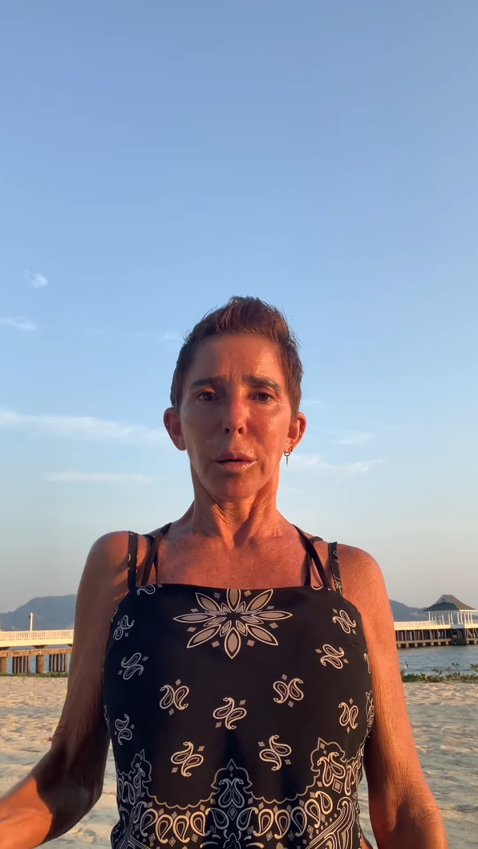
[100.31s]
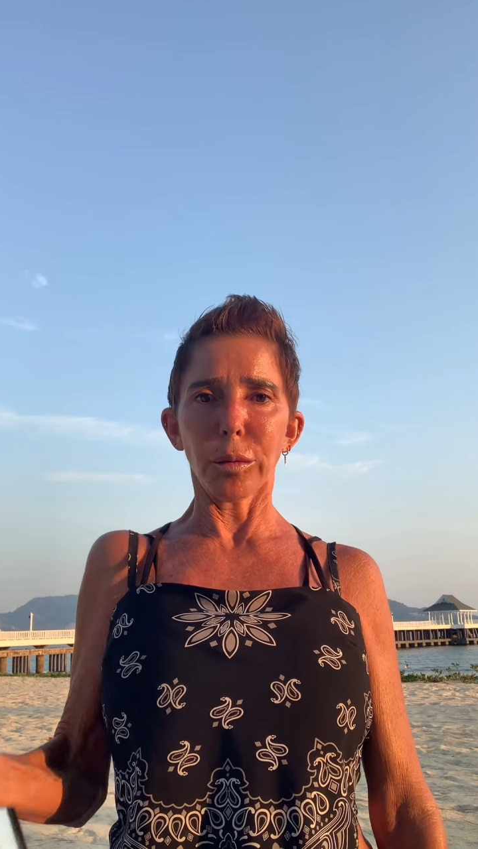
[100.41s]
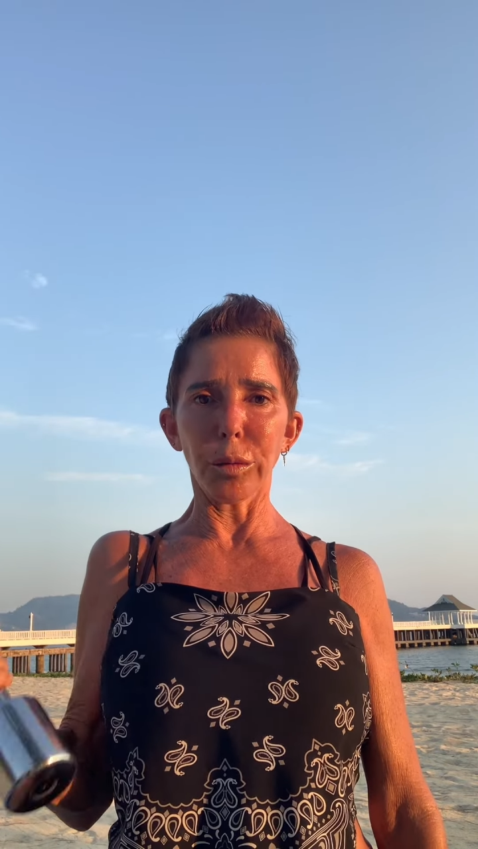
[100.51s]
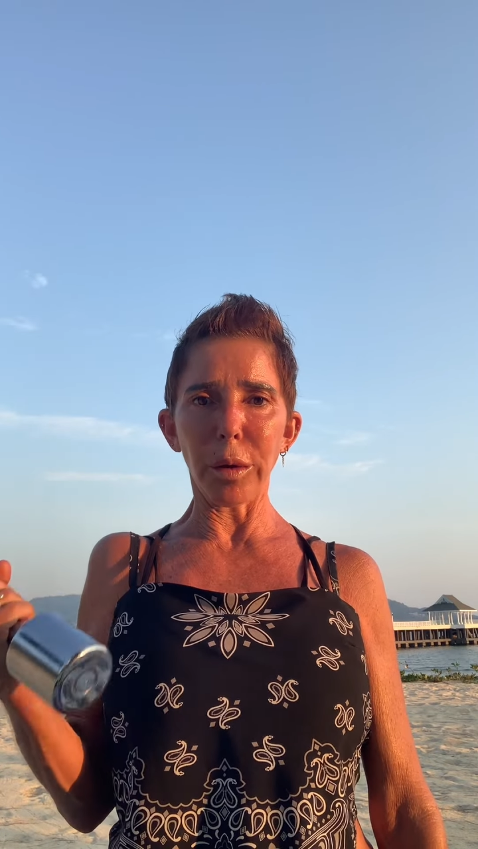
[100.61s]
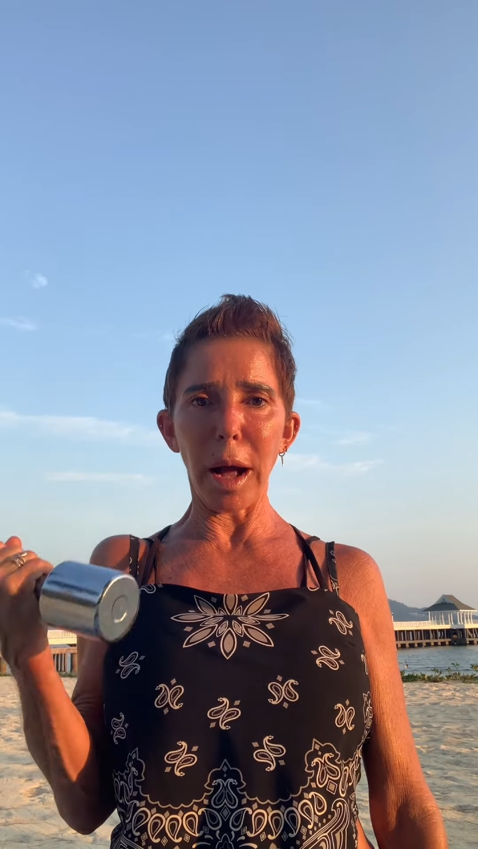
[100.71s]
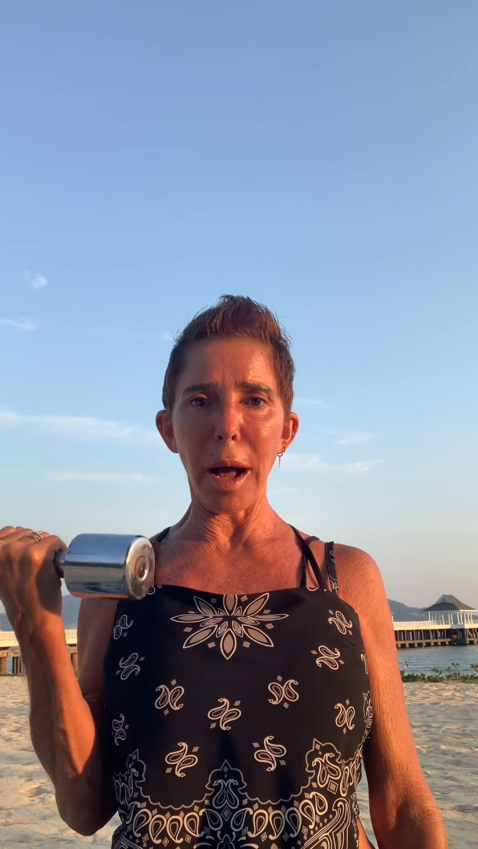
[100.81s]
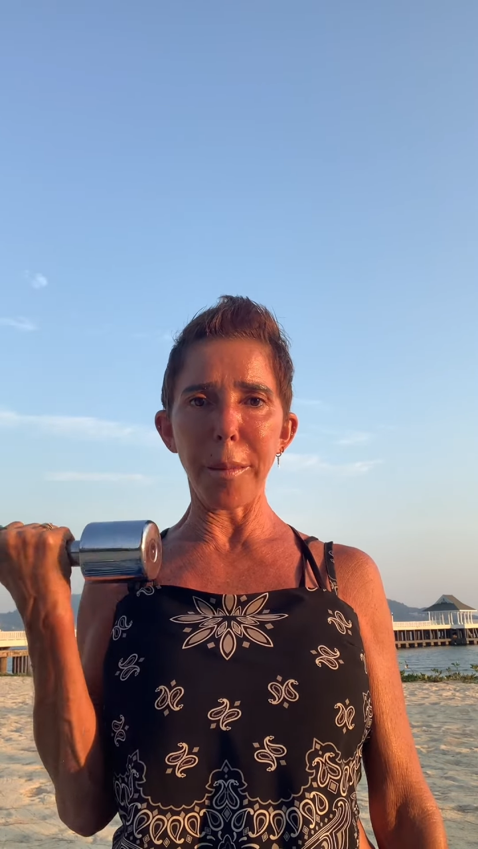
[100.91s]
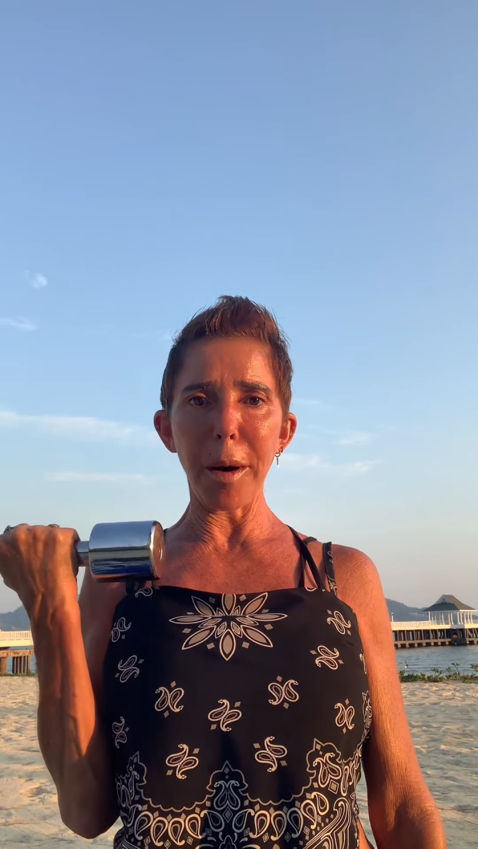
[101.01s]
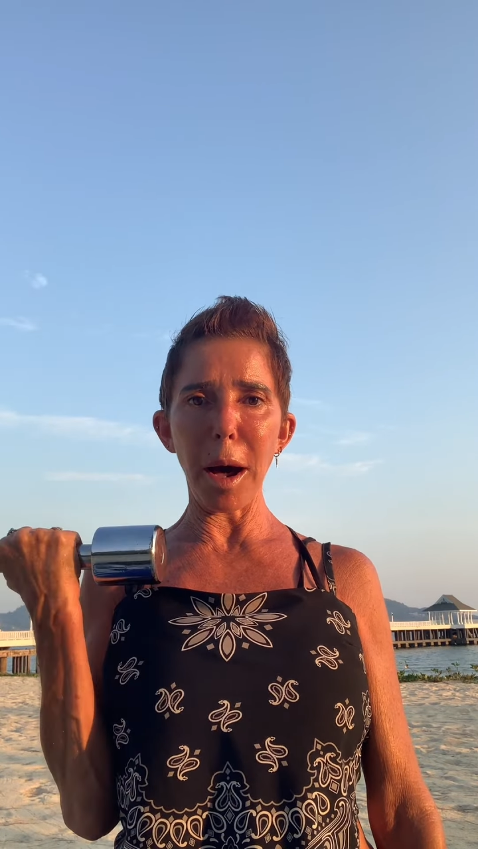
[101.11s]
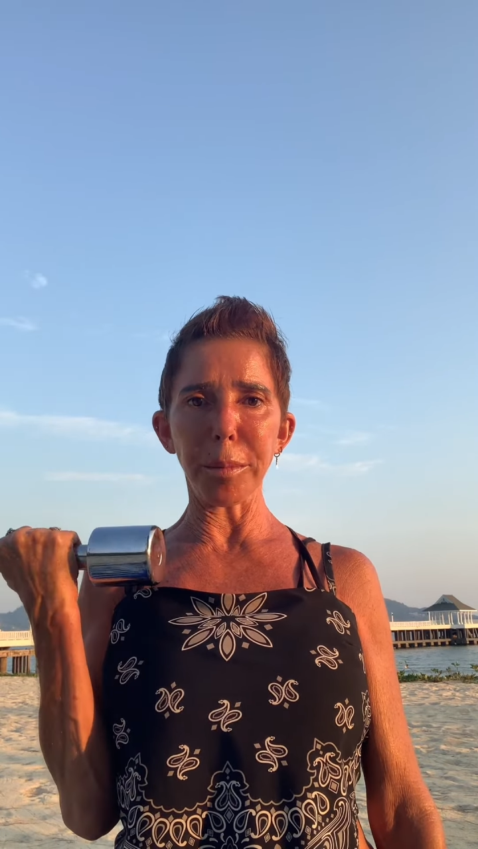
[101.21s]

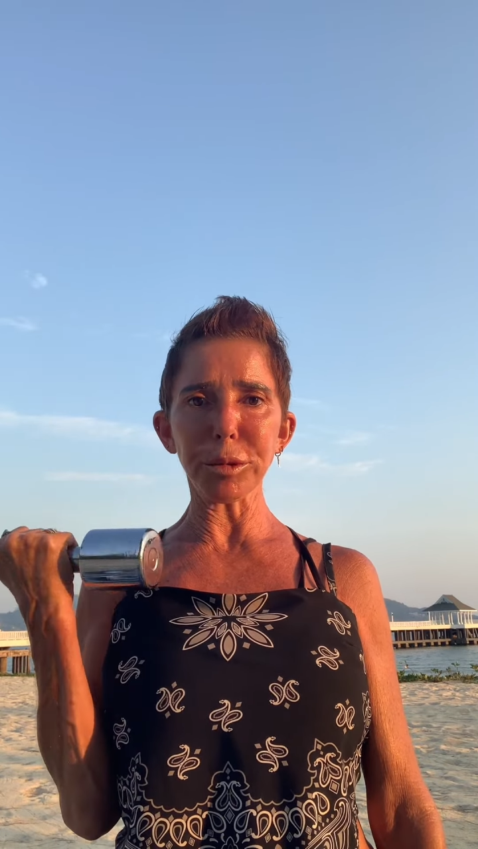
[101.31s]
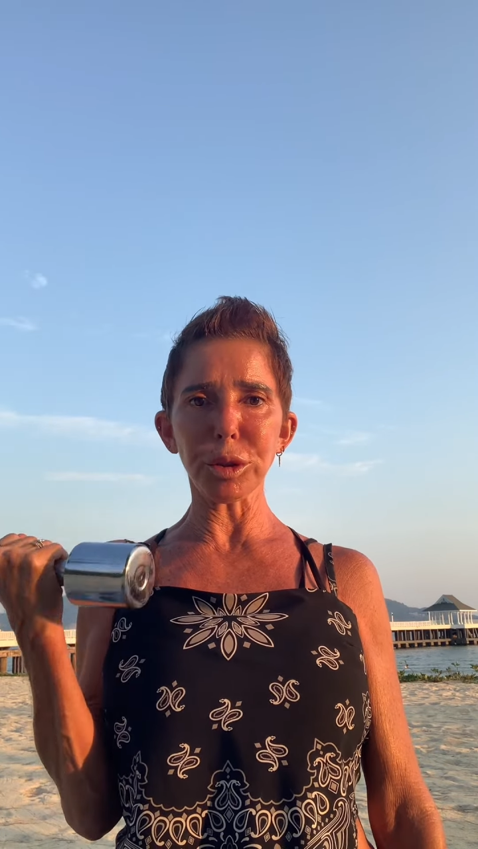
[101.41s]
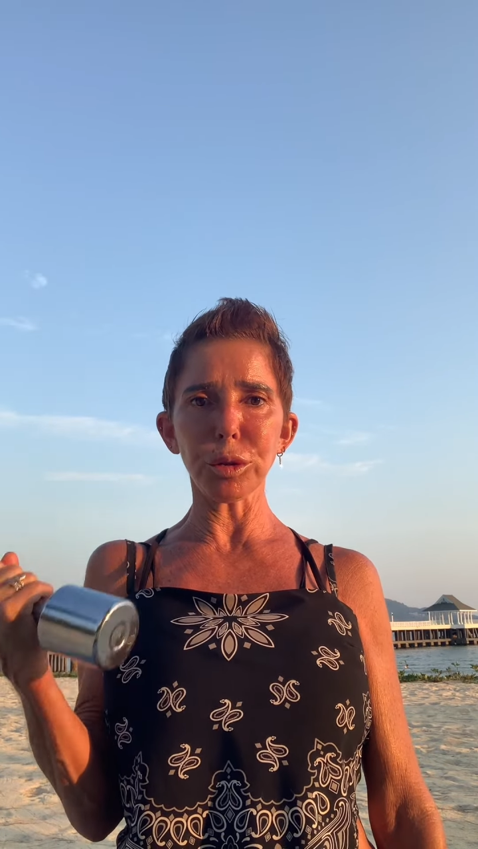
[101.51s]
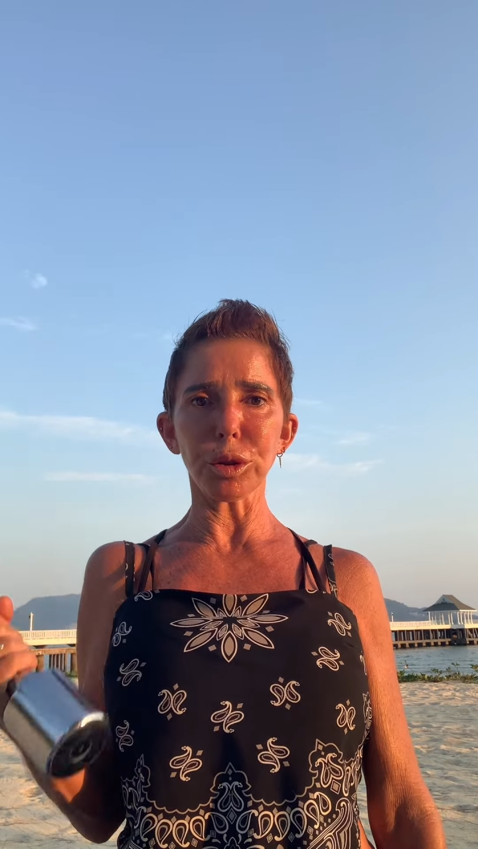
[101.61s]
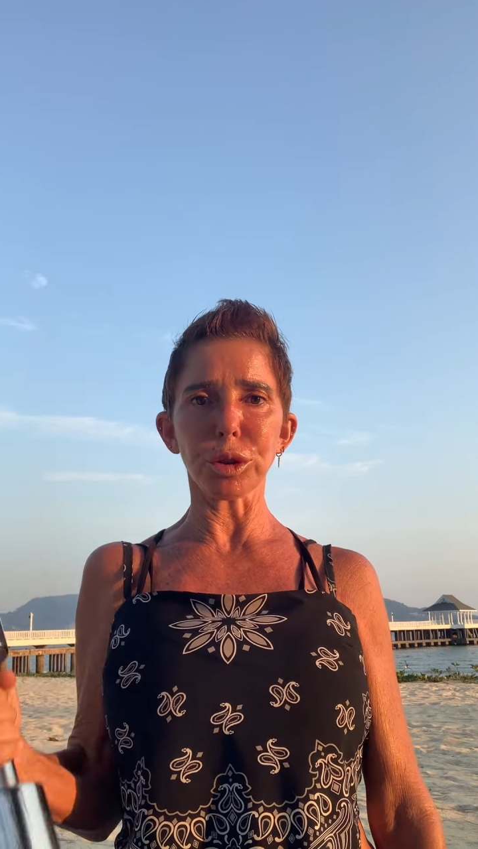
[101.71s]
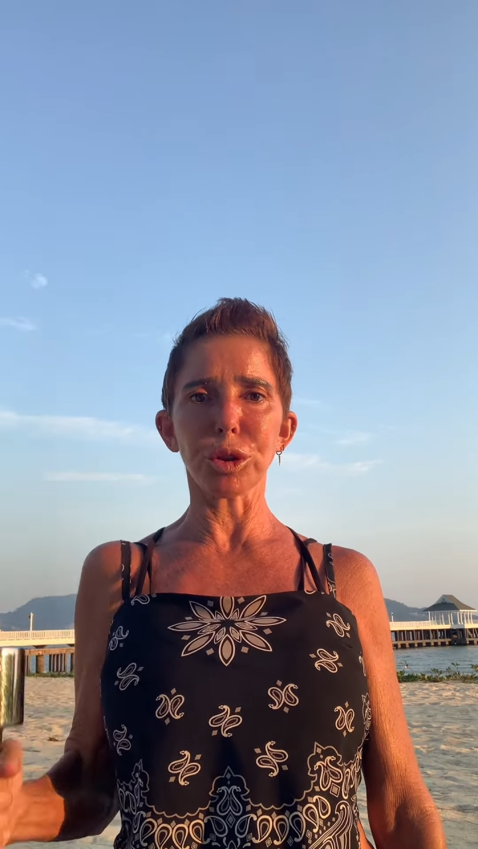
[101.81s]
up to your